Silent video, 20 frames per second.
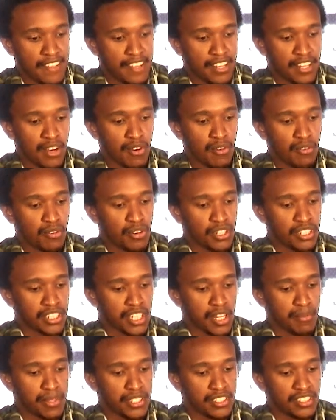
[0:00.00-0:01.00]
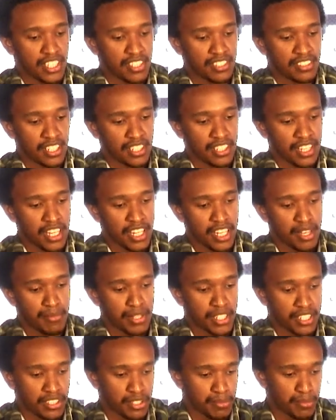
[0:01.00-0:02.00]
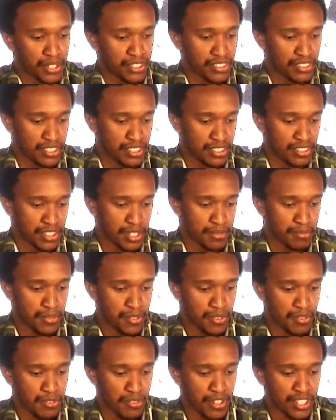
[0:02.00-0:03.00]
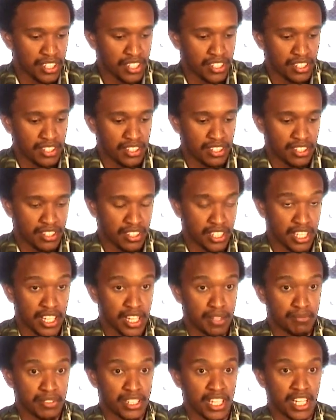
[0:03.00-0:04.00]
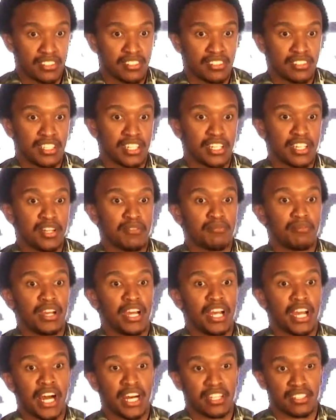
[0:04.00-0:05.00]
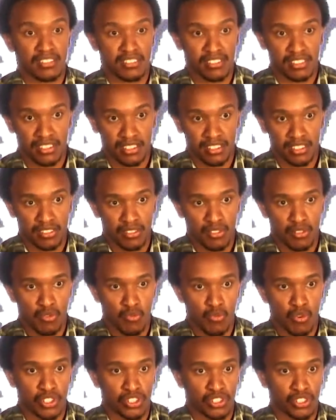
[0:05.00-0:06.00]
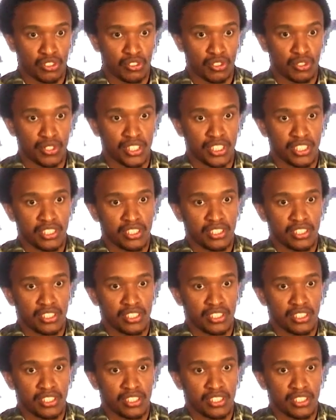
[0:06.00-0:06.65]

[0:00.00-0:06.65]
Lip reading: Now, what happens here is an enemy response system. What the game does is the game learns what you're doing.